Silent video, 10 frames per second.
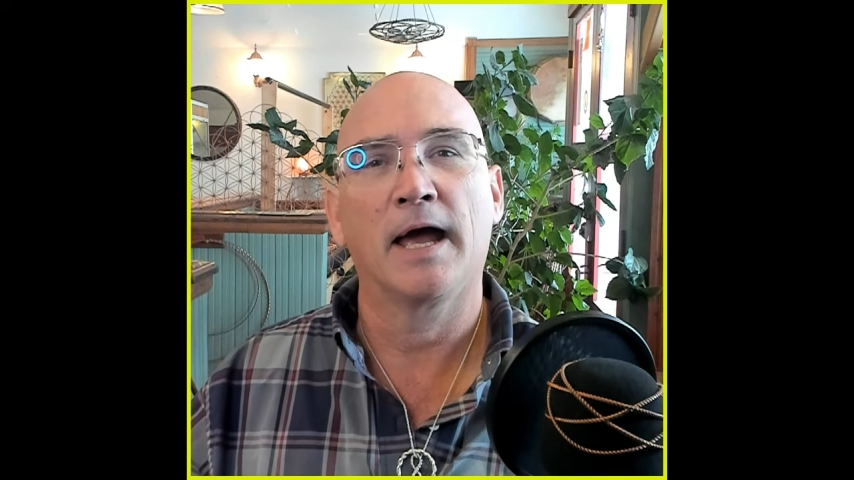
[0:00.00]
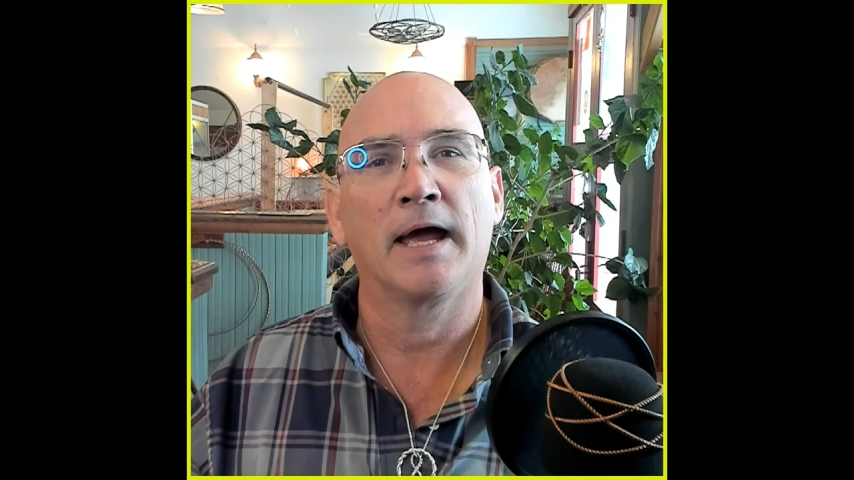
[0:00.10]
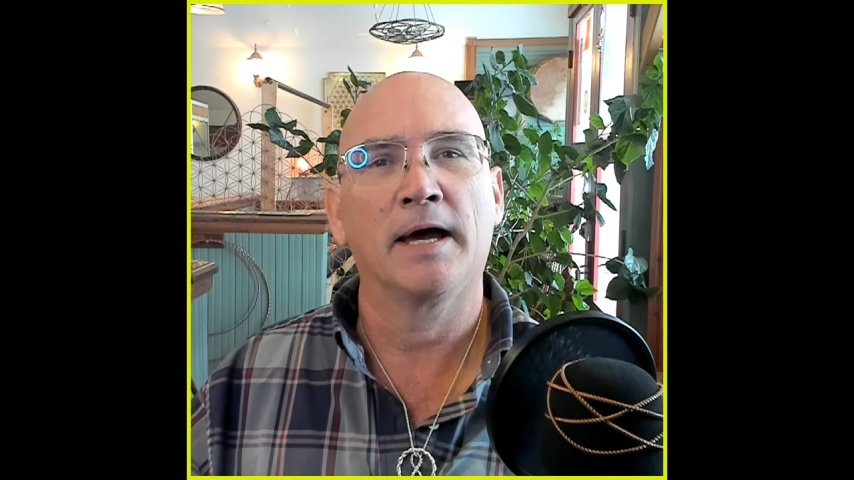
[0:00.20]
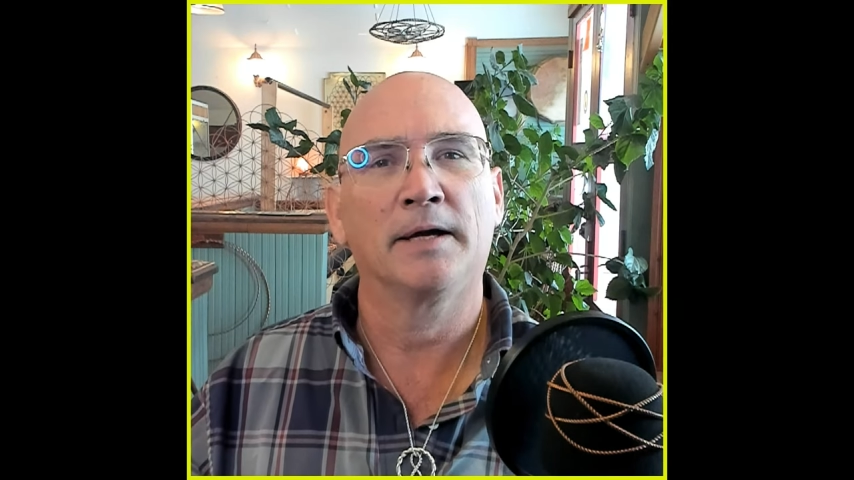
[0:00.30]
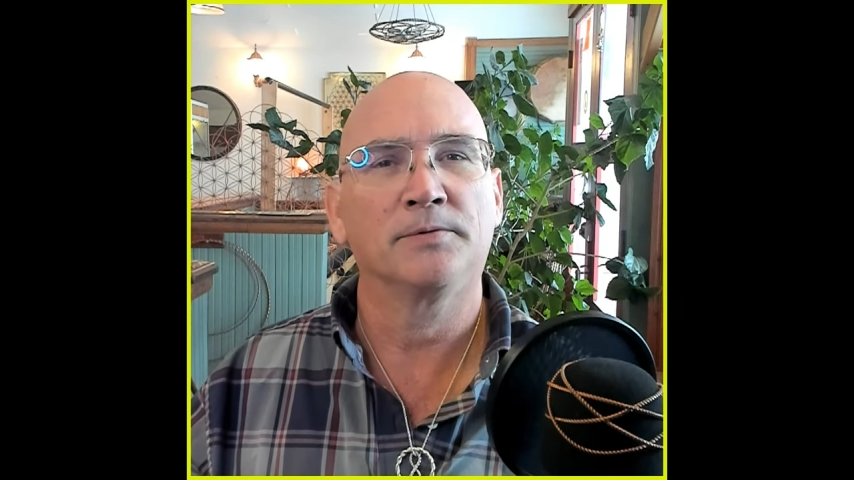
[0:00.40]

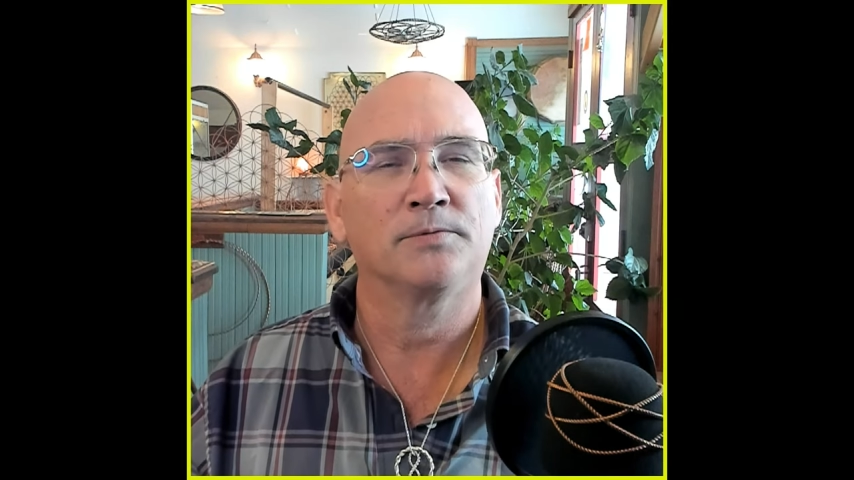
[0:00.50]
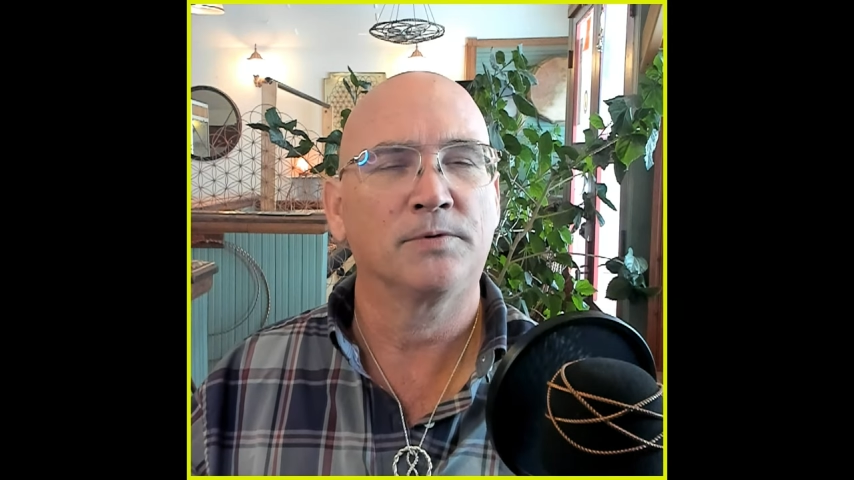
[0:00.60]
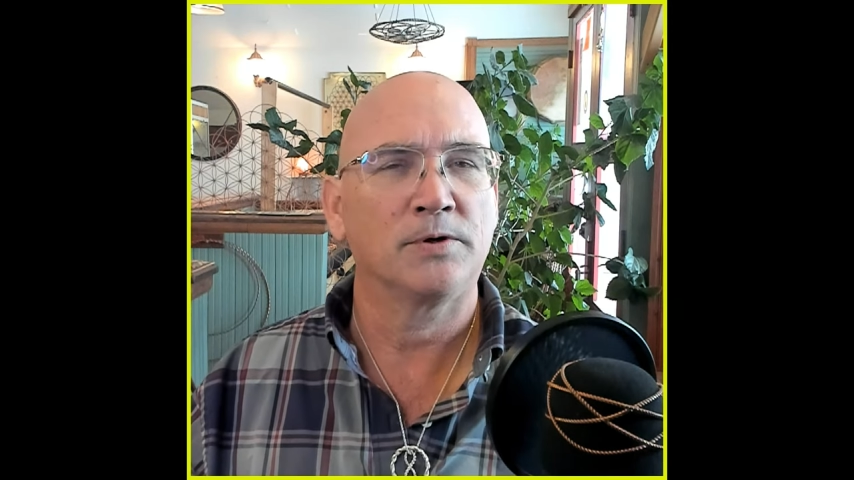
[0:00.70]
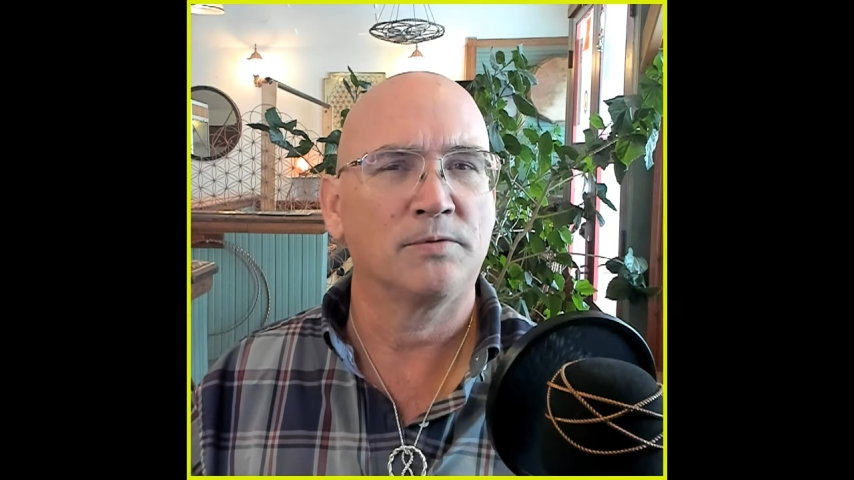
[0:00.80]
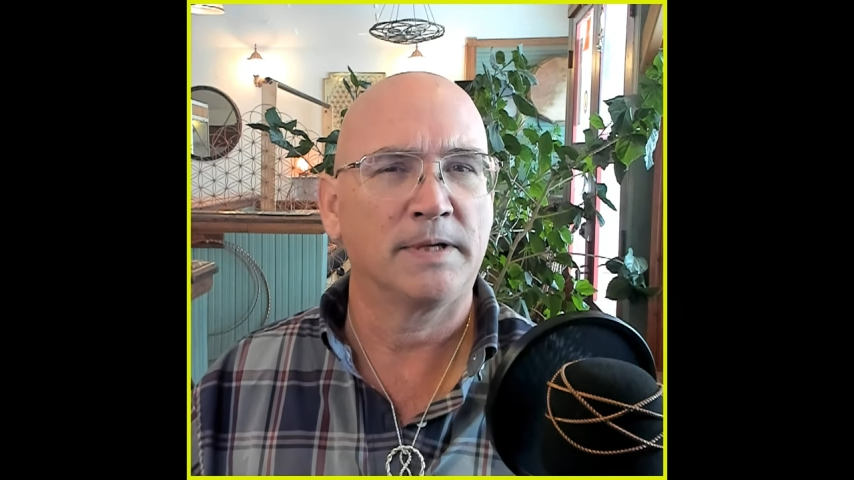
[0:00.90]
and
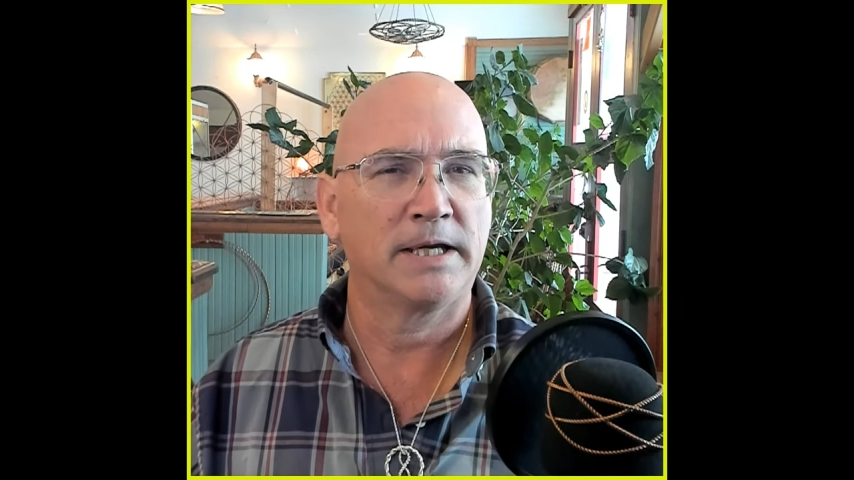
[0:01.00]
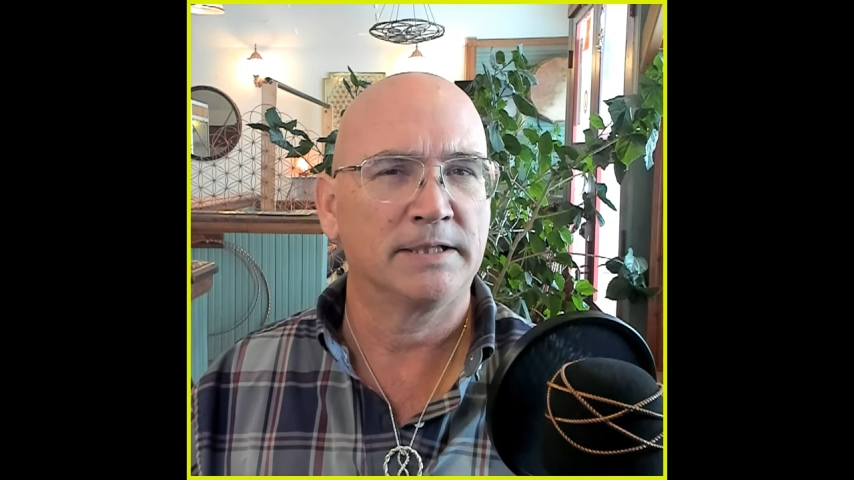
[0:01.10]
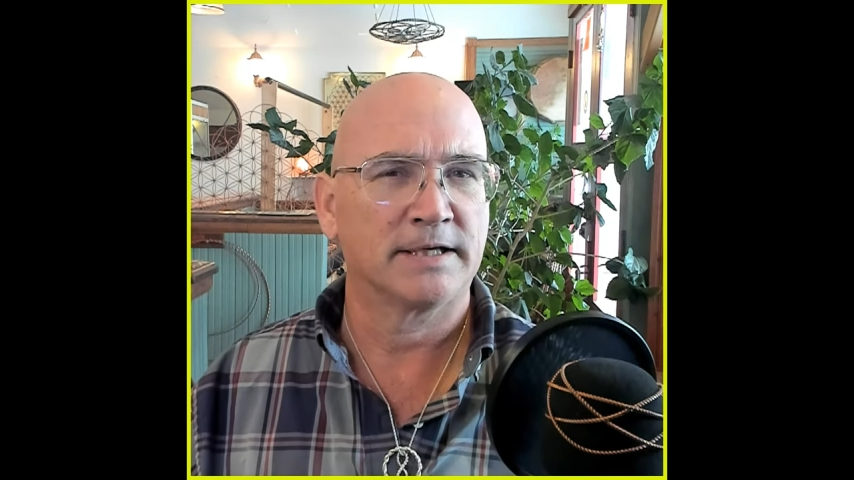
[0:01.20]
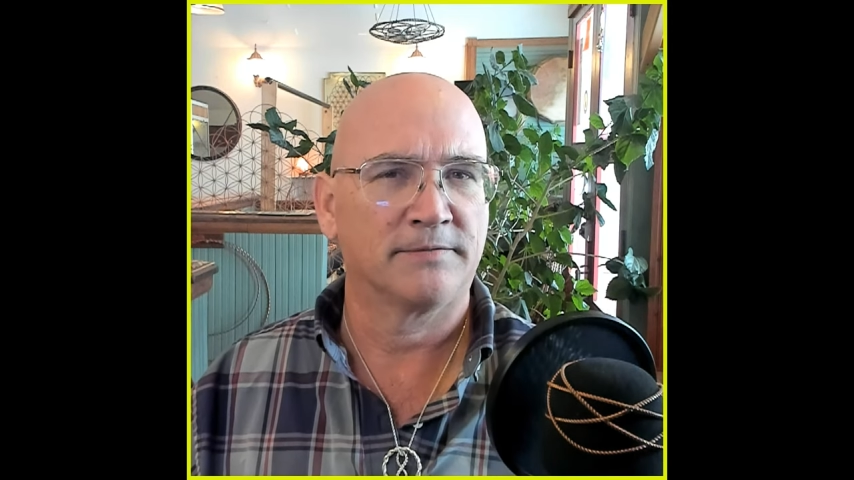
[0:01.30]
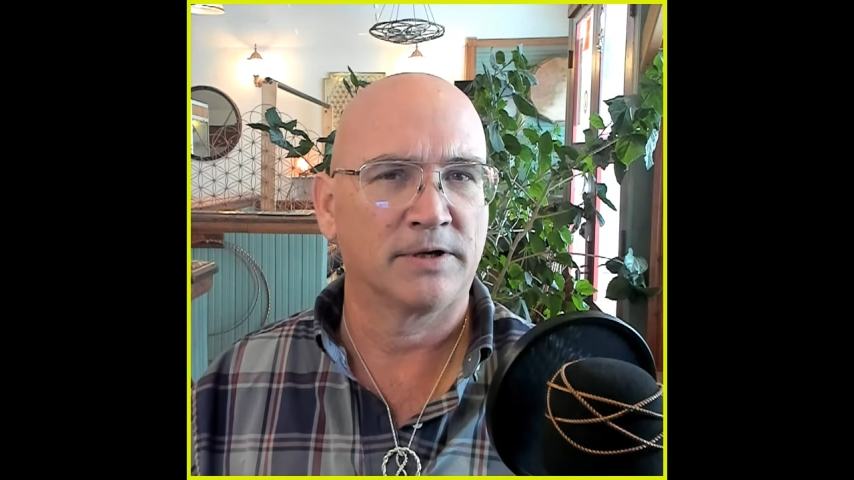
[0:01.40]
we'll
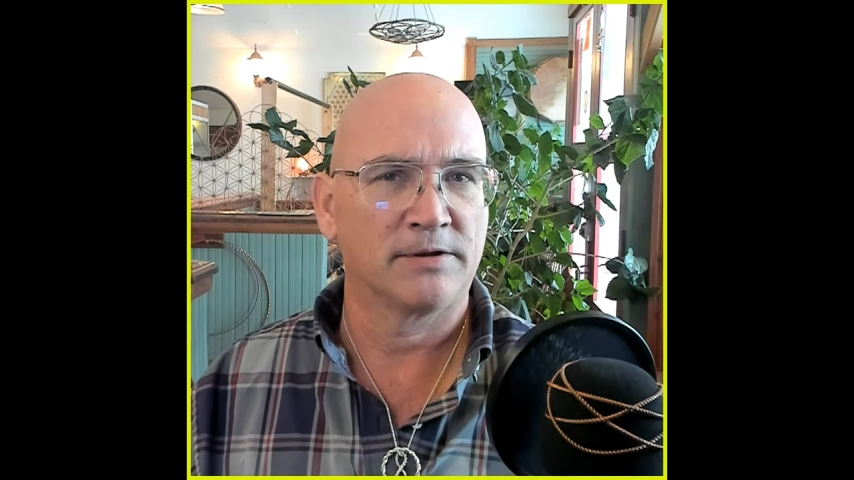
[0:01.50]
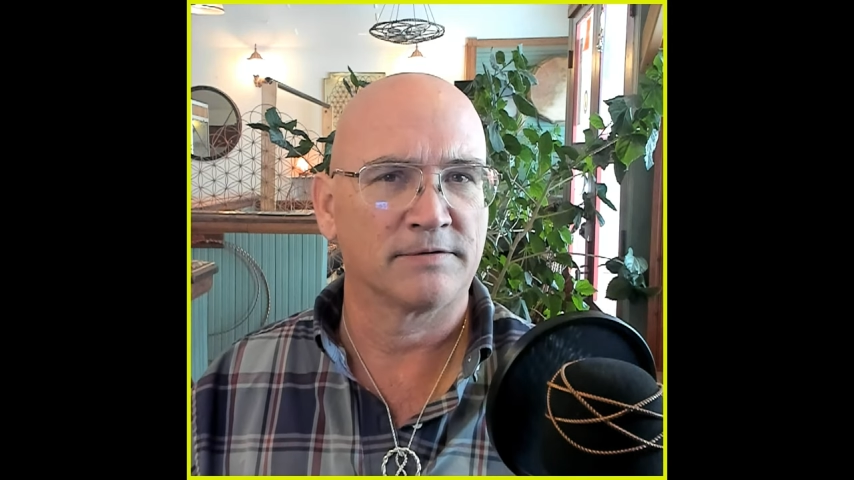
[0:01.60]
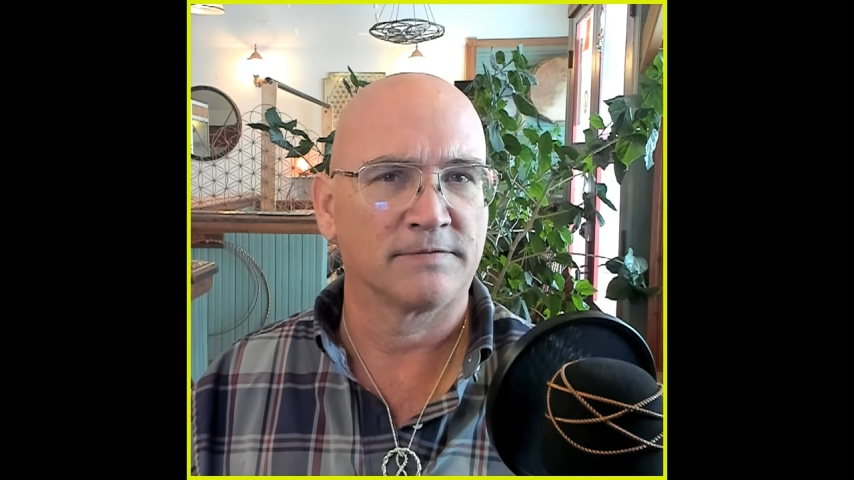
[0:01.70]
meet every other